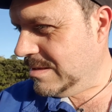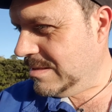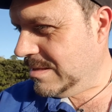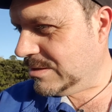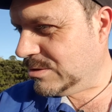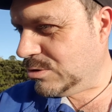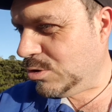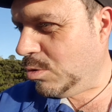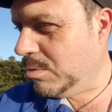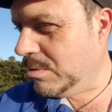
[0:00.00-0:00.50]

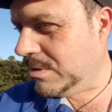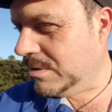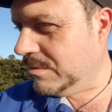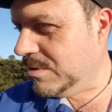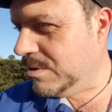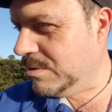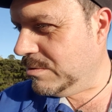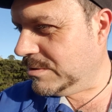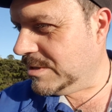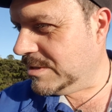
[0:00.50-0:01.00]
That's all we'll have
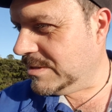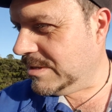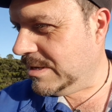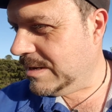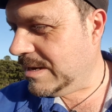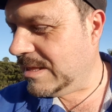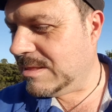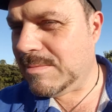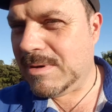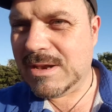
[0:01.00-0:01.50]
used, isn't it?
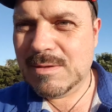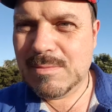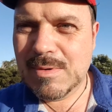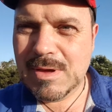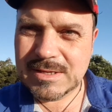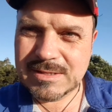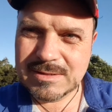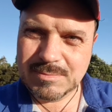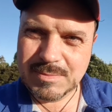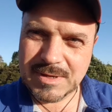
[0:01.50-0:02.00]
Leatherman and a bit
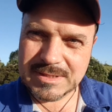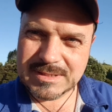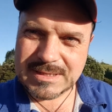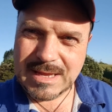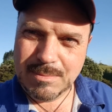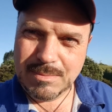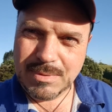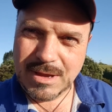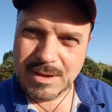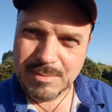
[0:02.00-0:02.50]
of
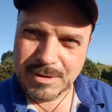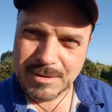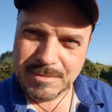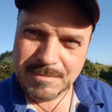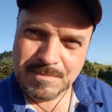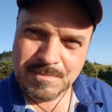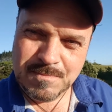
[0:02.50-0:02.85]
sandpaper.